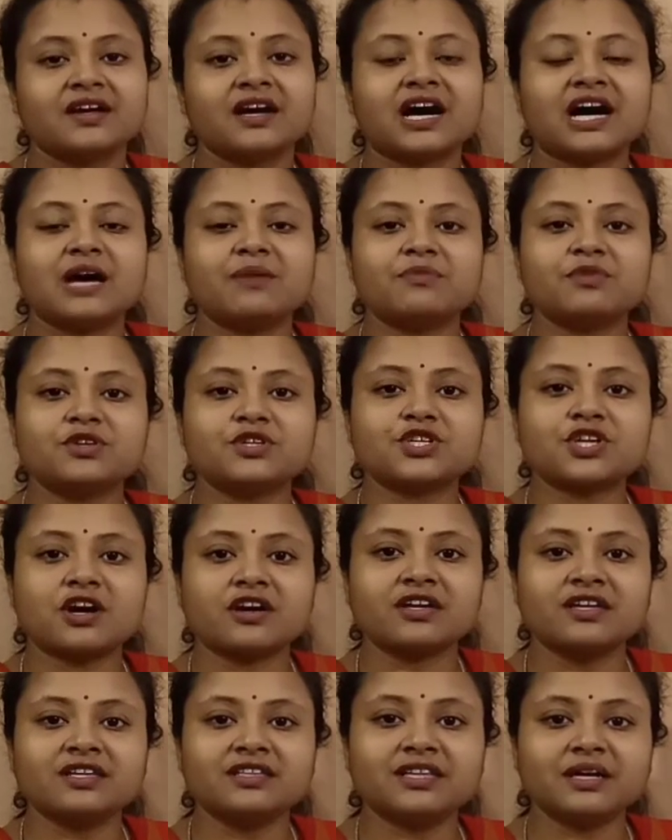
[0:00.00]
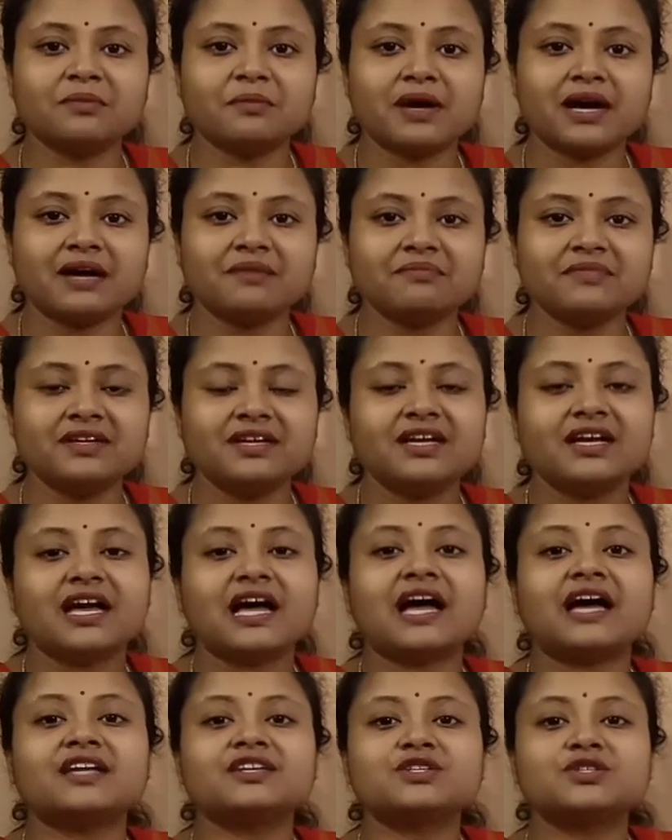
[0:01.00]
I am your Shanghita ma'am
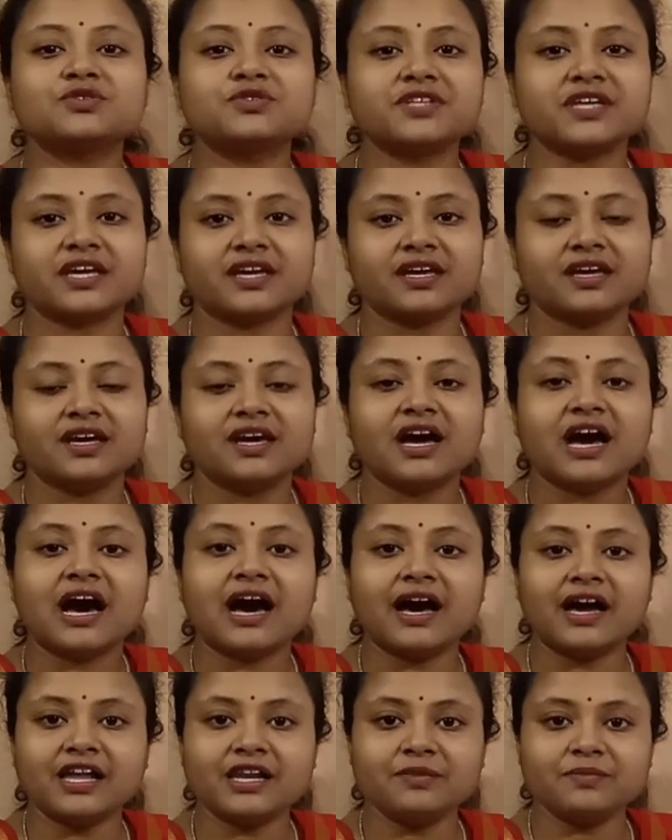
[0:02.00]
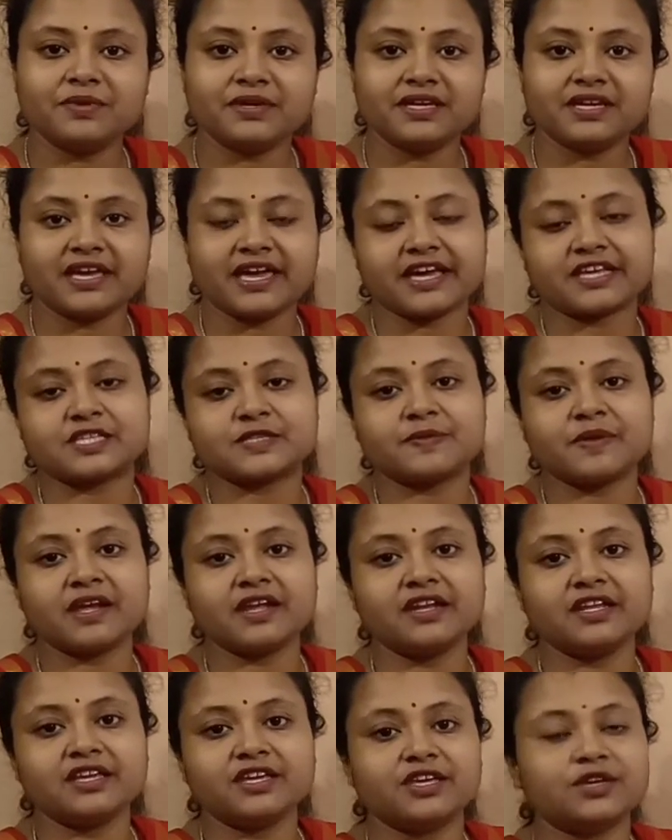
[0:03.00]
and today I'll be
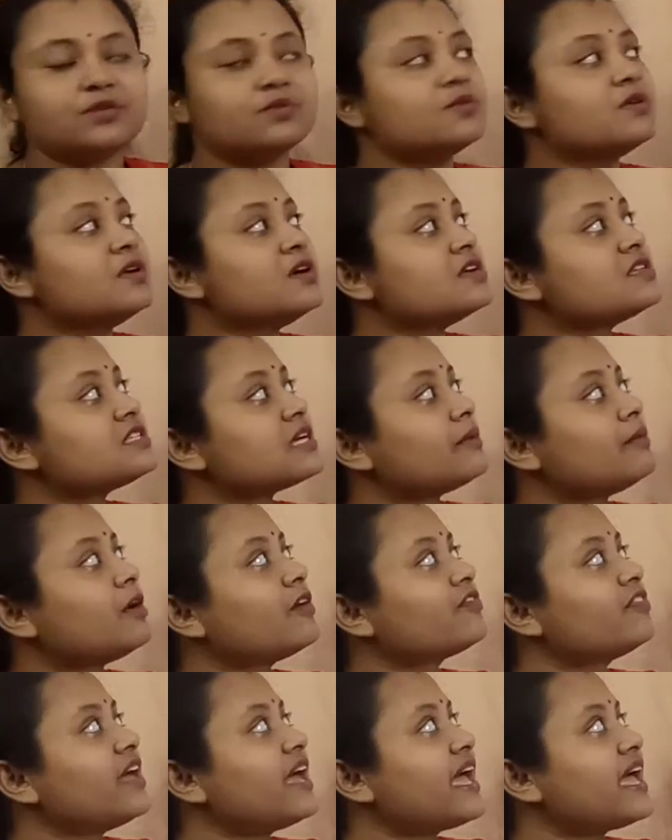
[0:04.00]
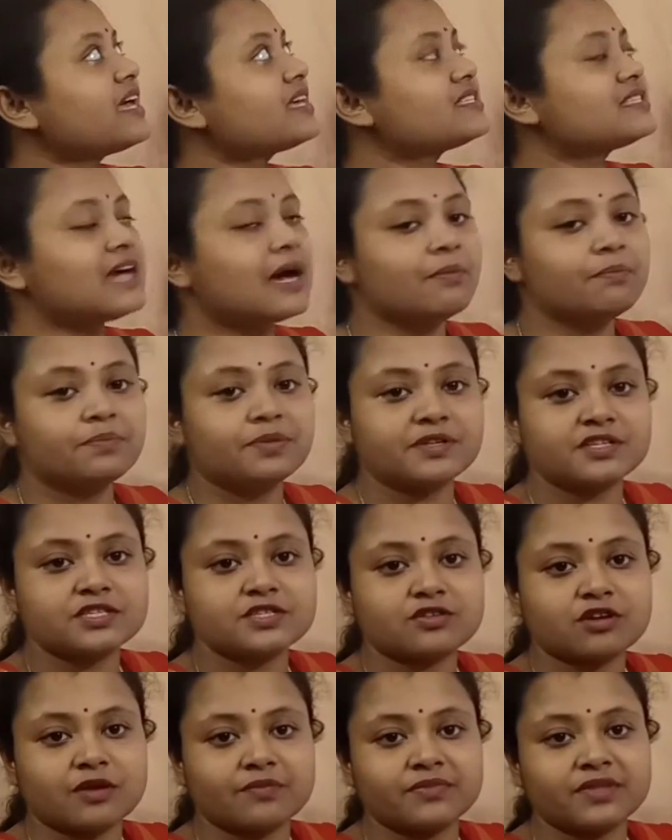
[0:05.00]
explaining you some of the
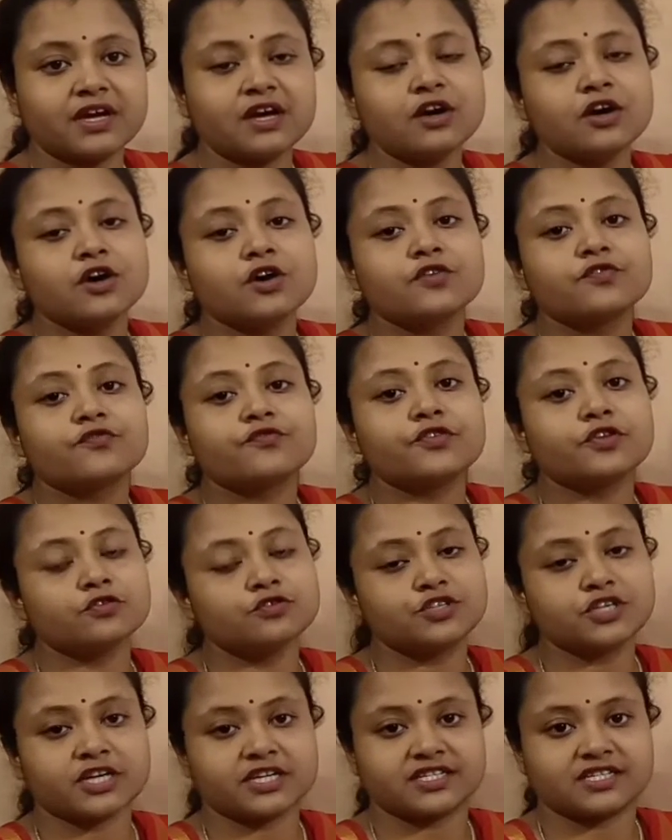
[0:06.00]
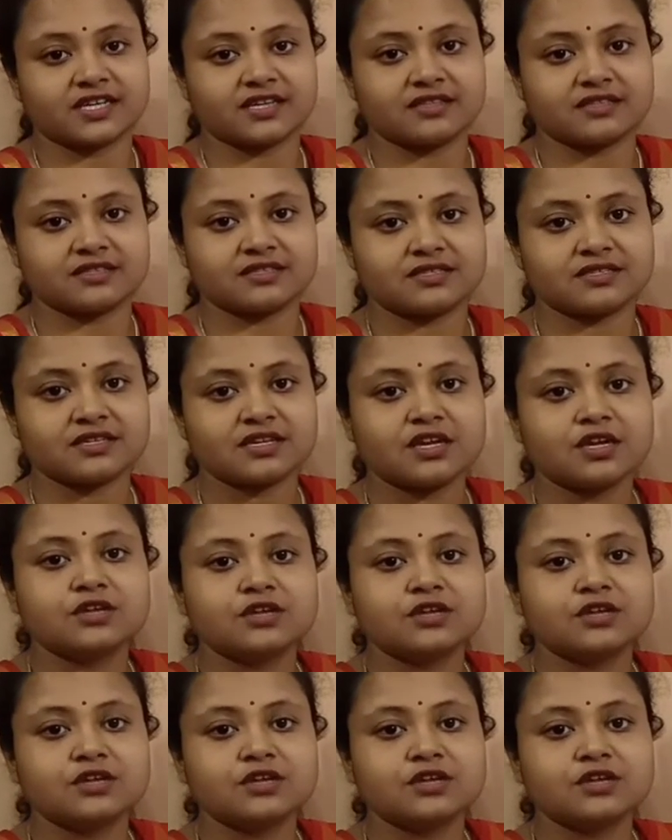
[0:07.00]
examples from the future tense.